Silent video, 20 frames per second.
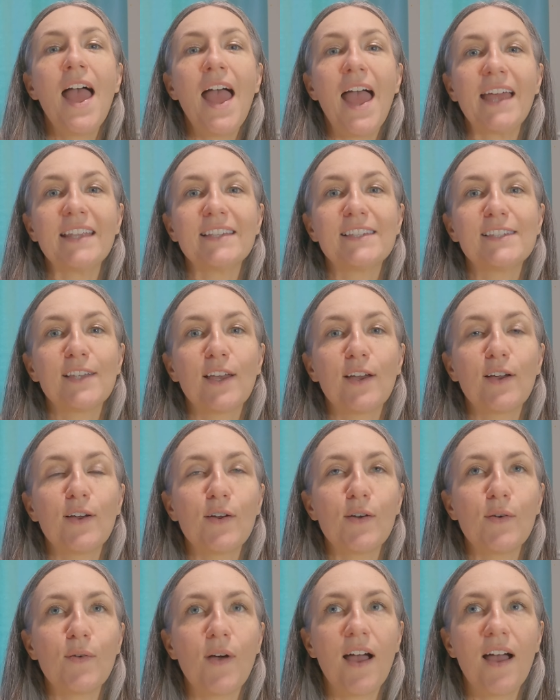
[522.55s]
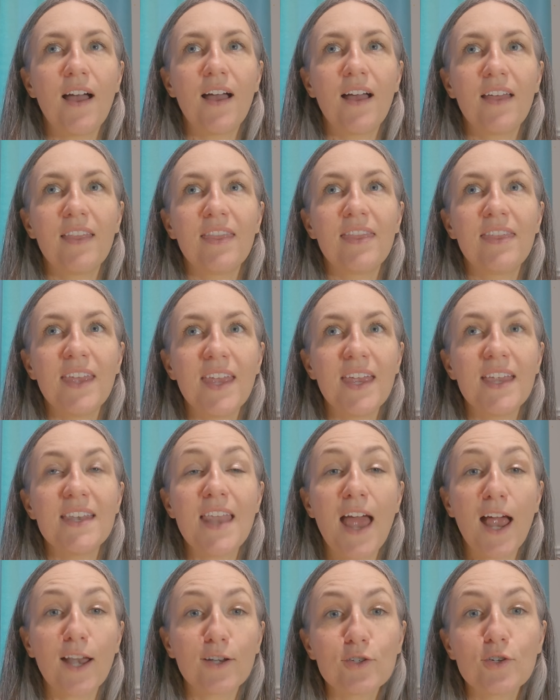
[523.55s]
And so the
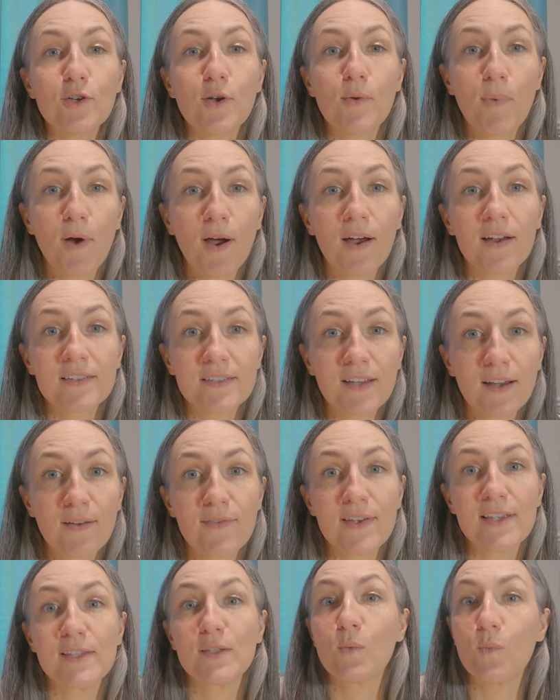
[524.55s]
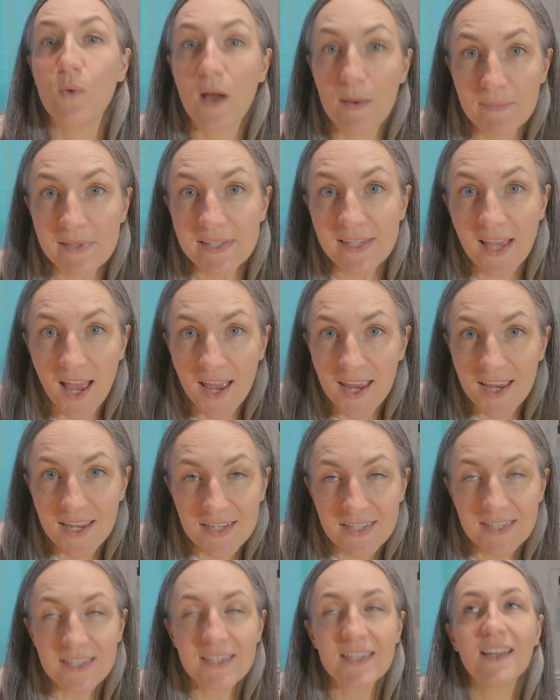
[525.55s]
National Park Service
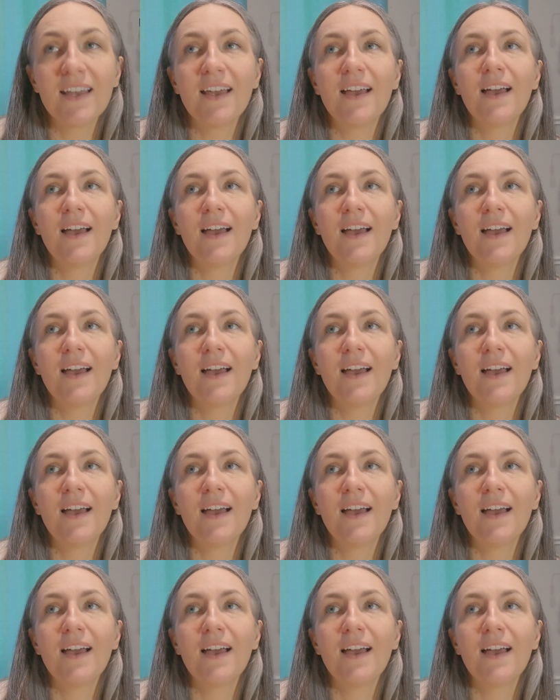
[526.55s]
website